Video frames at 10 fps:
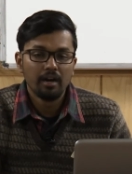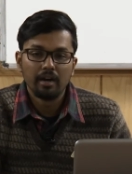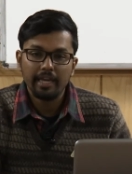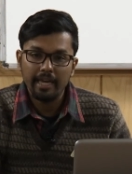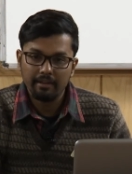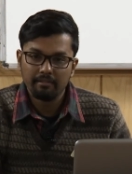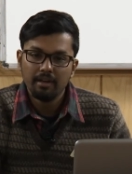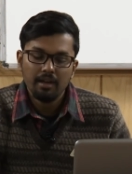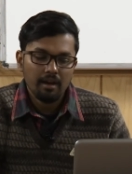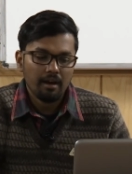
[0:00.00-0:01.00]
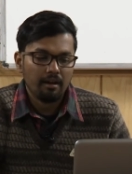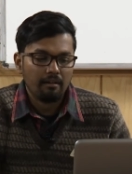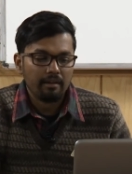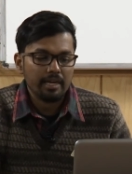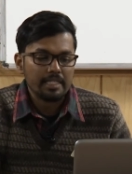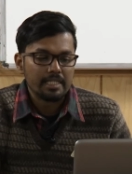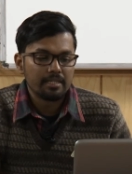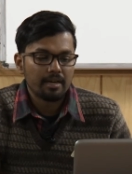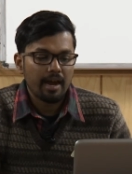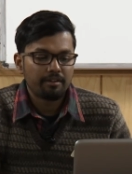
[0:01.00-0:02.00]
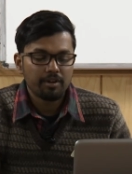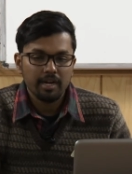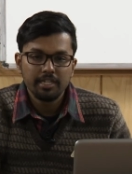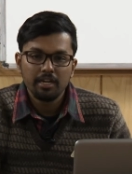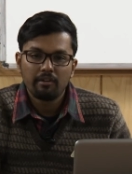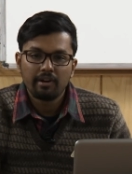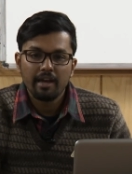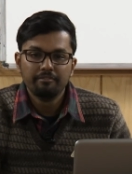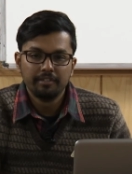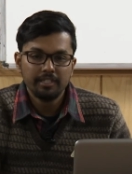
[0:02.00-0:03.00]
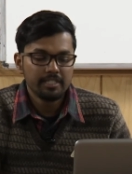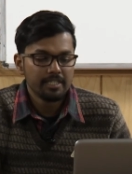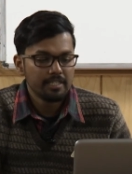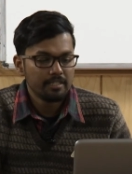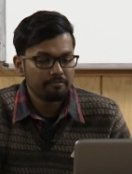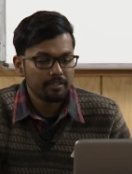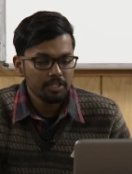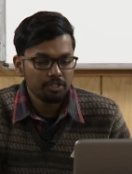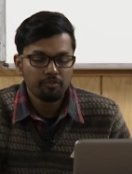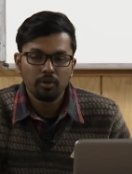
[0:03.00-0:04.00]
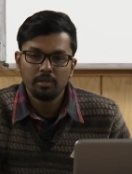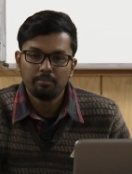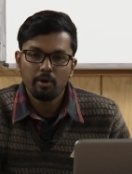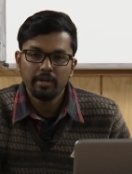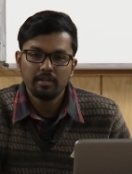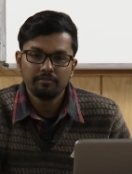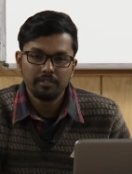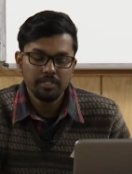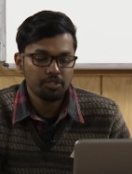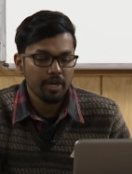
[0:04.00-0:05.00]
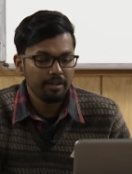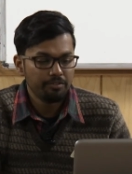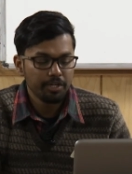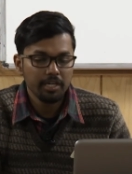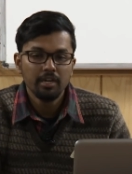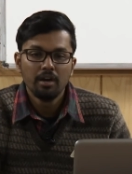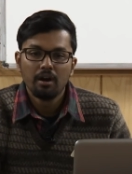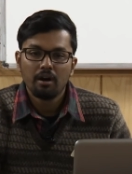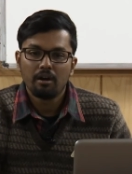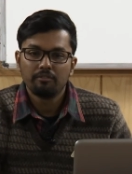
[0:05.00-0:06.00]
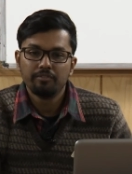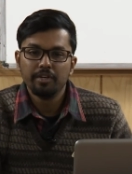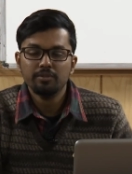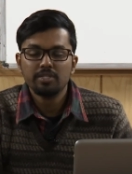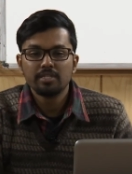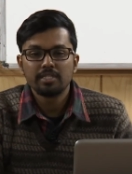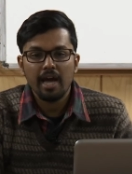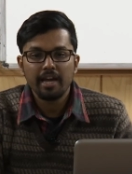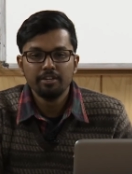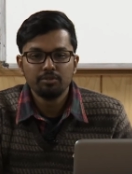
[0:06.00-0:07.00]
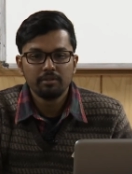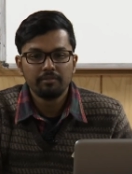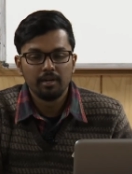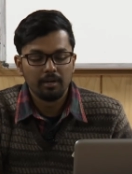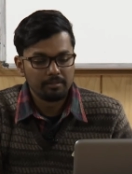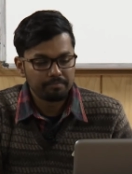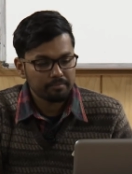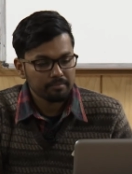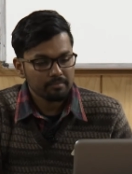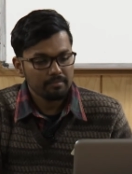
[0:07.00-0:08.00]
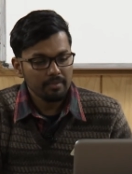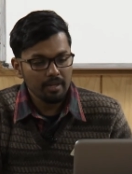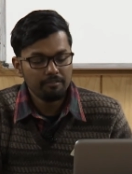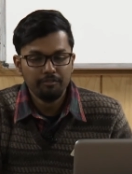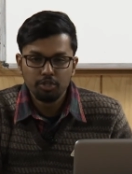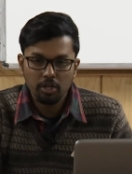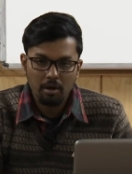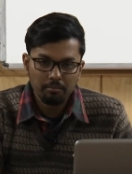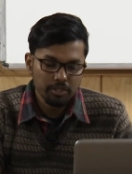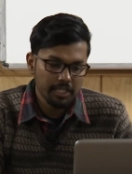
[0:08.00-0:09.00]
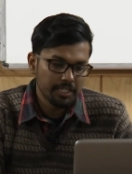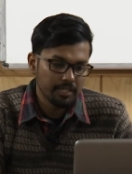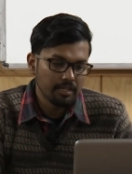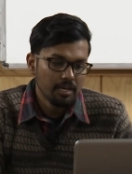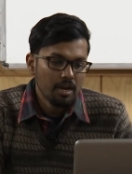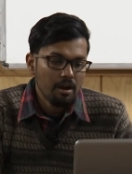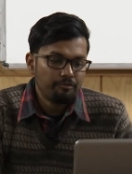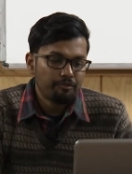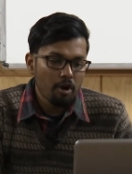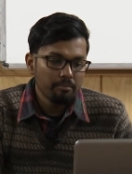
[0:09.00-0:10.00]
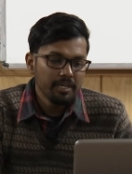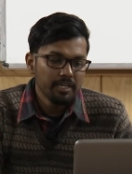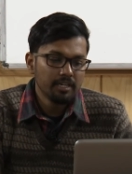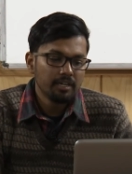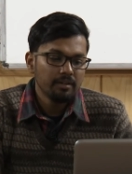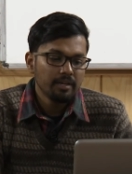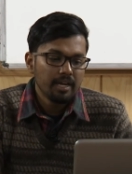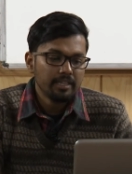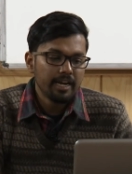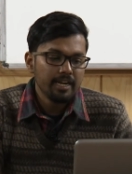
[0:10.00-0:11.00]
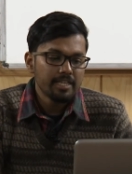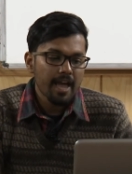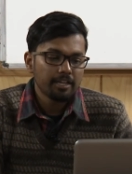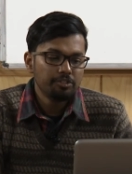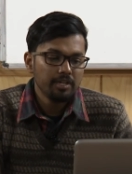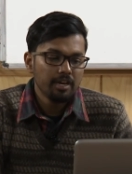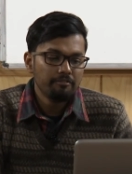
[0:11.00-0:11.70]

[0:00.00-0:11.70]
king is attracting our eye first. This is the first focal point and first entry of user's eye into the visual composition. From here, there is actually a